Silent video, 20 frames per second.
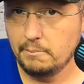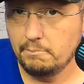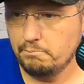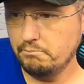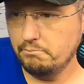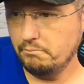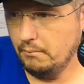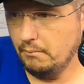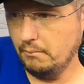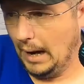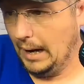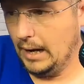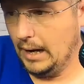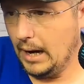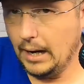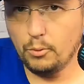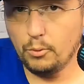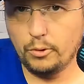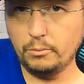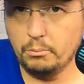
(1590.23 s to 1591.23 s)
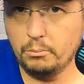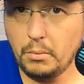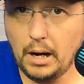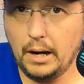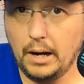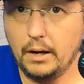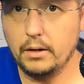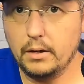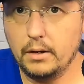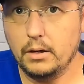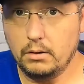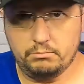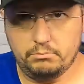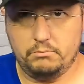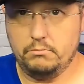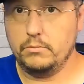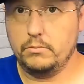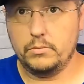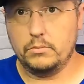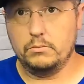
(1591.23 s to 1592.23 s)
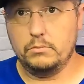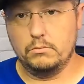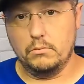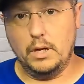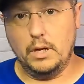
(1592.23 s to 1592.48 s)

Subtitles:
I wouldn't buy it. If